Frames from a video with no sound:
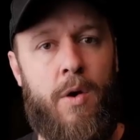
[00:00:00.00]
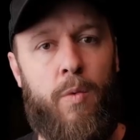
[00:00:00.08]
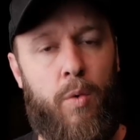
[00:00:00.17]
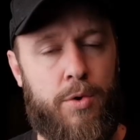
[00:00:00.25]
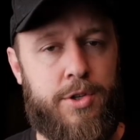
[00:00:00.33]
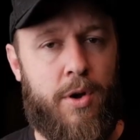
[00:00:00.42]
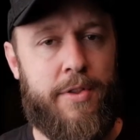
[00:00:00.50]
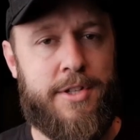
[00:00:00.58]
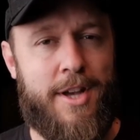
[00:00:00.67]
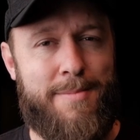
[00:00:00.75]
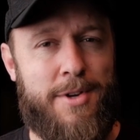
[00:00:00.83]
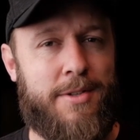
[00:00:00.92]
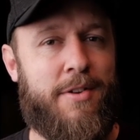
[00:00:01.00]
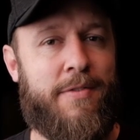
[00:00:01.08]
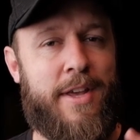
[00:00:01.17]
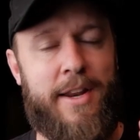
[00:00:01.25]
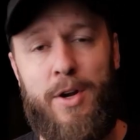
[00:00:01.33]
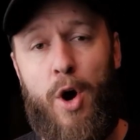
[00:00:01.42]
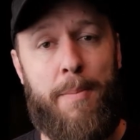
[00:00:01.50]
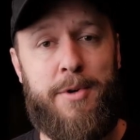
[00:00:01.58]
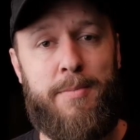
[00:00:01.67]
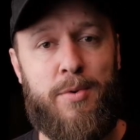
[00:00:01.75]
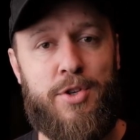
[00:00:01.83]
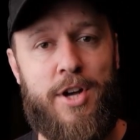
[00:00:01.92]
Also on the subject of getting
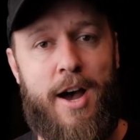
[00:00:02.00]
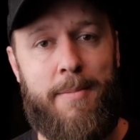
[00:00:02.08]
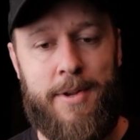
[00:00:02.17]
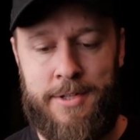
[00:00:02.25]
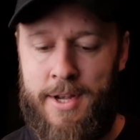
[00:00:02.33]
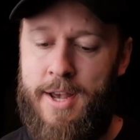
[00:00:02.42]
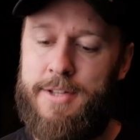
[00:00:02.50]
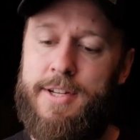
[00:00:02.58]
optimal sharpness,